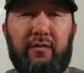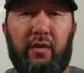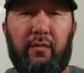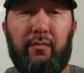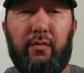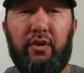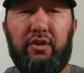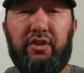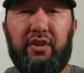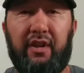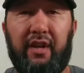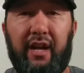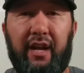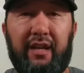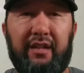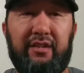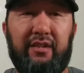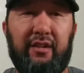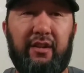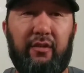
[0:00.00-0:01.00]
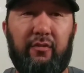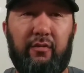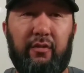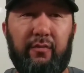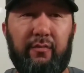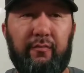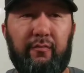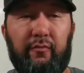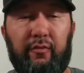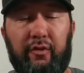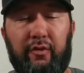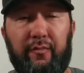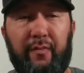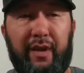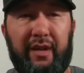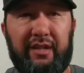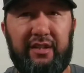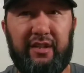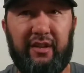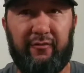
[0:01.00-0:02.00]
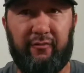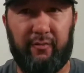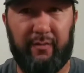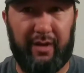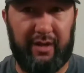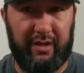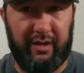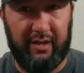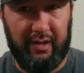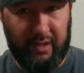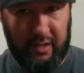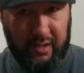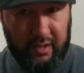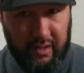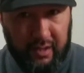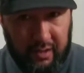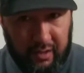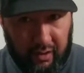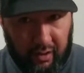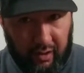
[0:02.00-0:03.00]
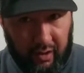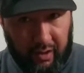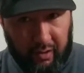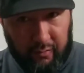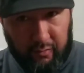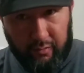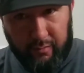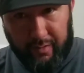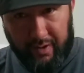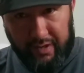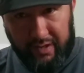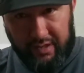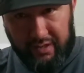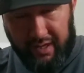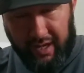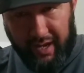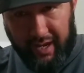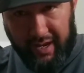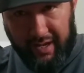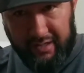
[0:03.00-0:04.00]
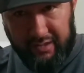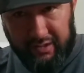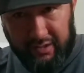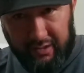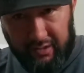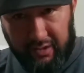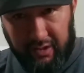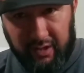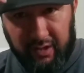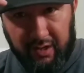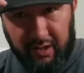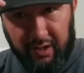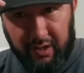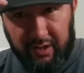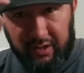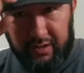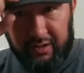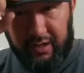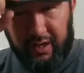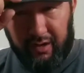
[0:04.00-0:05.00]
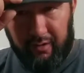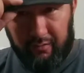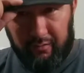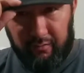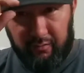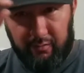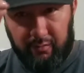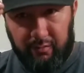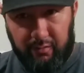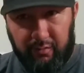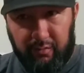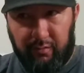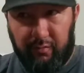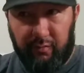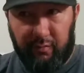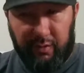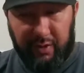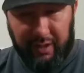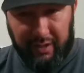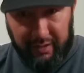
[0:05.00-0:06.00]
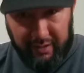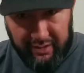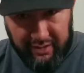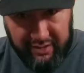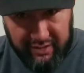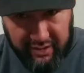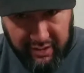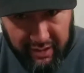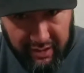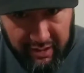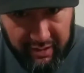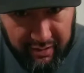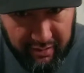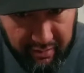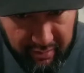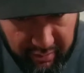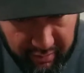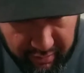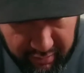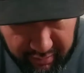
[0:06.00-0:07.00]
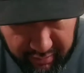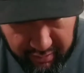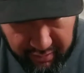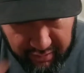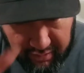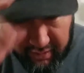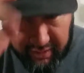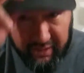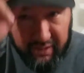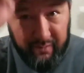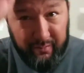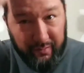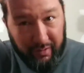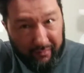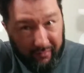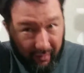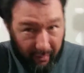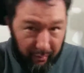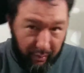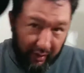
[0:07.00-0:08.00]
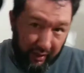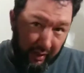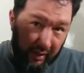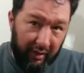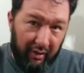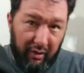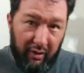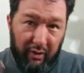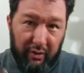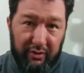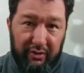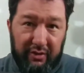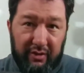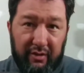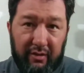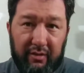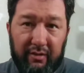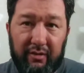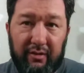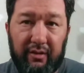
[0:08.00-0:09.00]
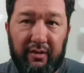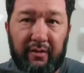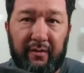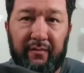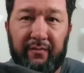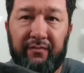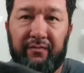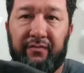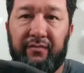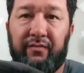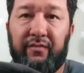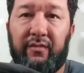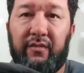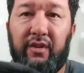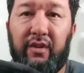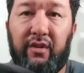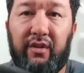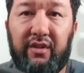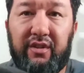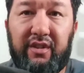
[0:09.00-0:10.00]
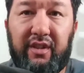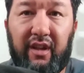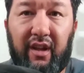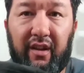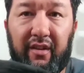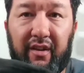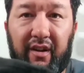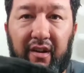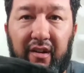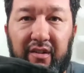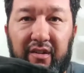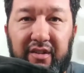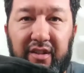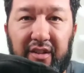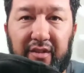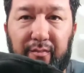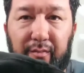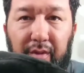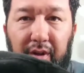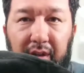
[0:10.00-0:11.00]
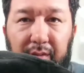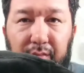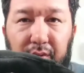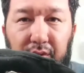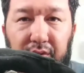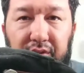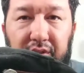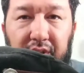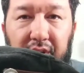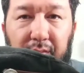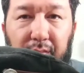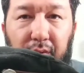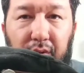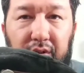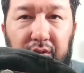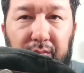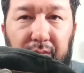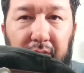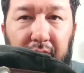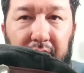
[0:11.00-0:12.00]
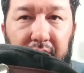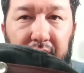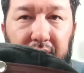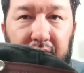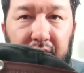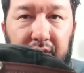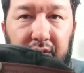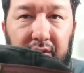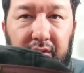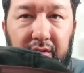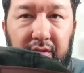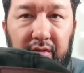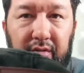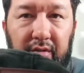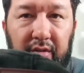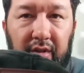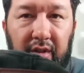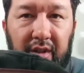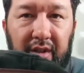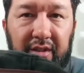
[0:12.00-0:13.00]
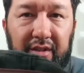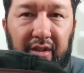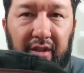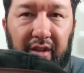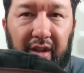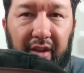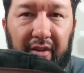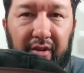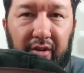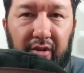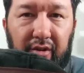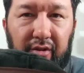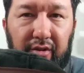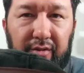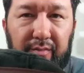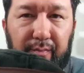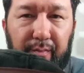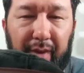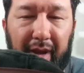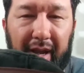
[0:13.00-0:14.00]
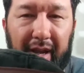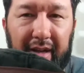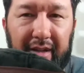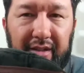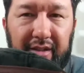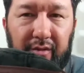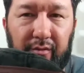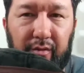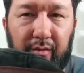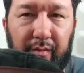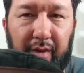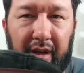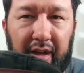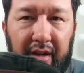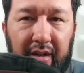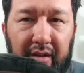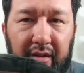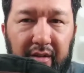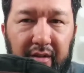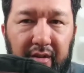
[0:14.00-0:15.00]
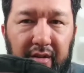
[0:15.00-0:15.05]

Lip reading: merchandise. We make stuff. We make, like we made these hats, and can't really see it. If I bring it close, you can see on there it says Muddy Boots and the Porch Pounders. It's a leather badge that we made.